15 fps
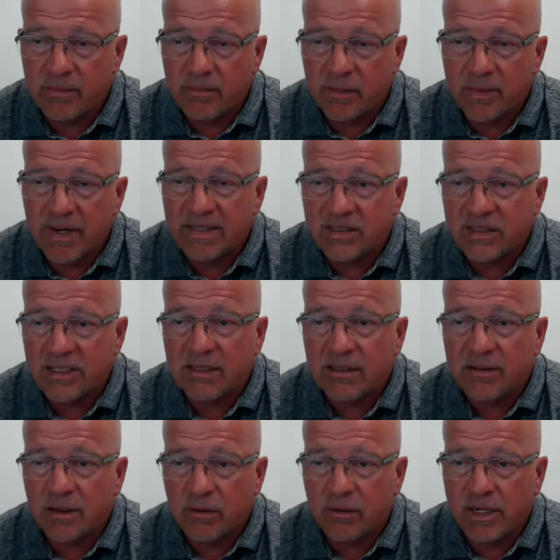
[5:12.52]
the buy
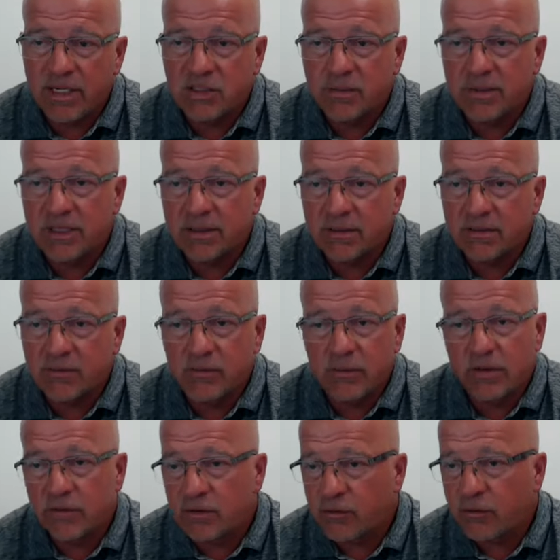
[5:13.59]
sell arrangement,
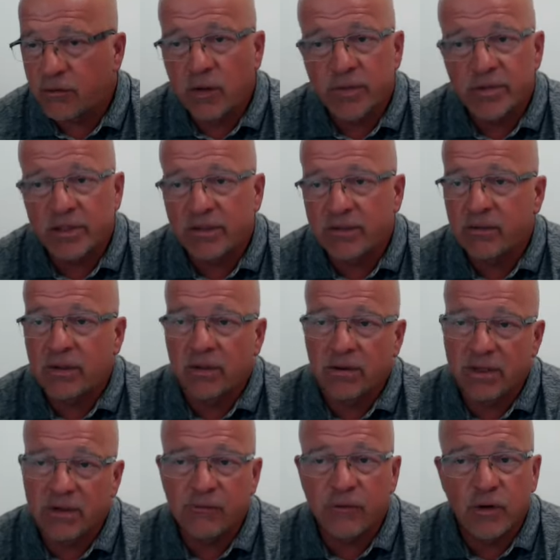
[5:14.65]
whether it's formal
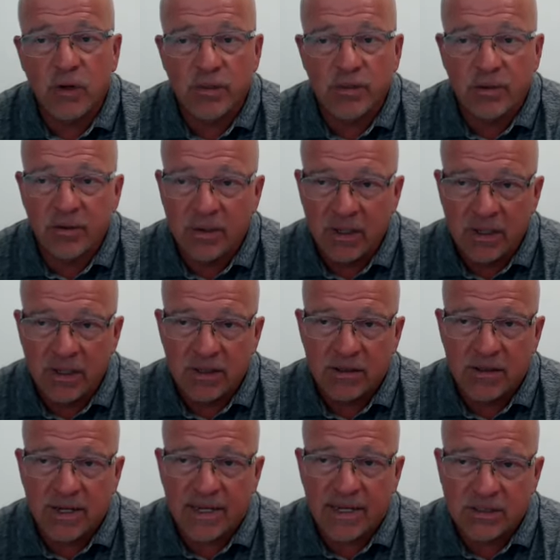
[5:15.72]
or, informal,
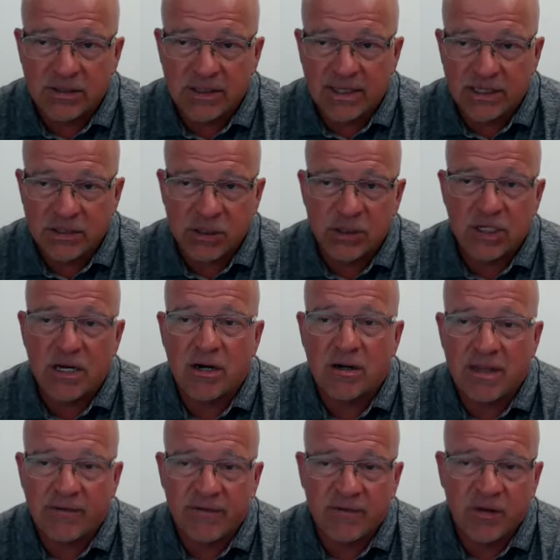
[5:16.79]
that that share,
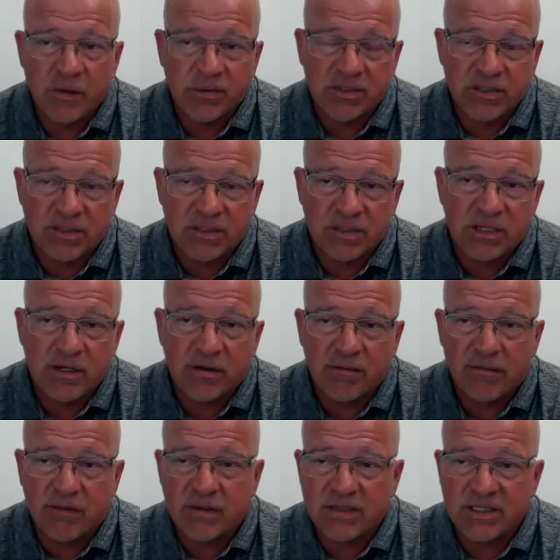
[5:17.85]
that 50% share
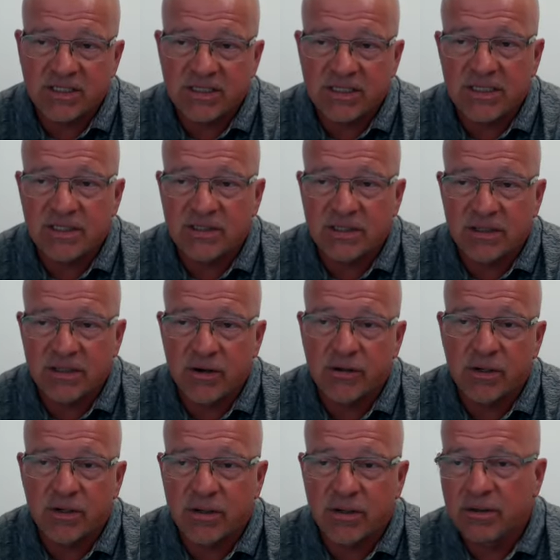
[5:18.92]
of the deceased
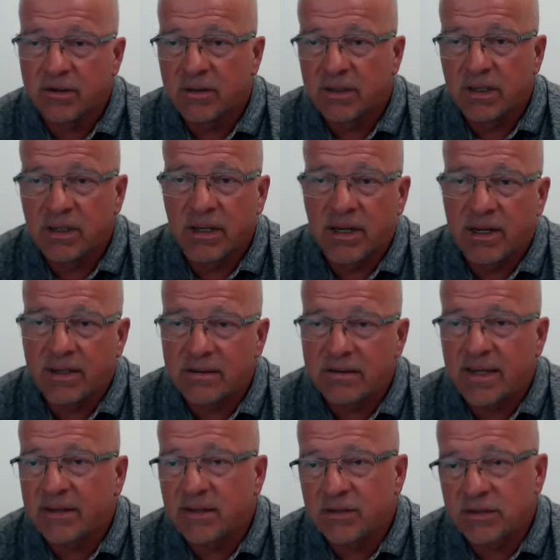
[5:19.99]
owner, uh,
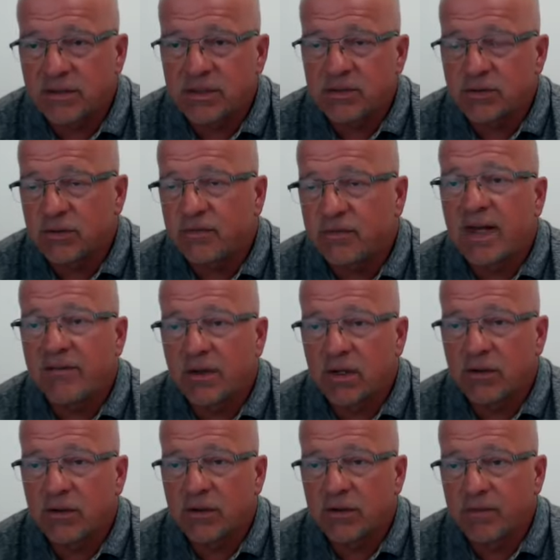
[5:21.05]
now goes to the surviving
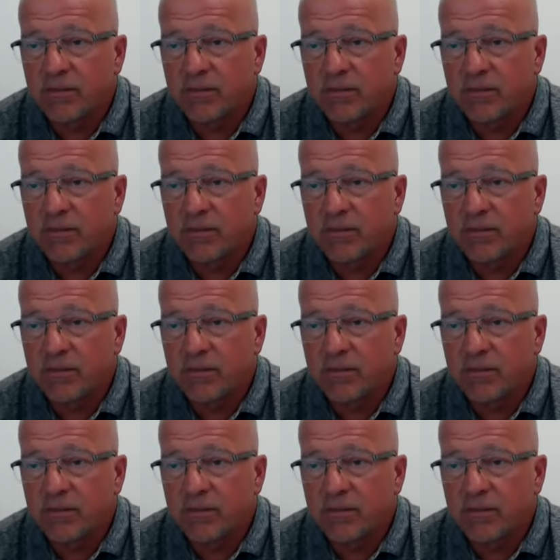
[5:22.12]
owner.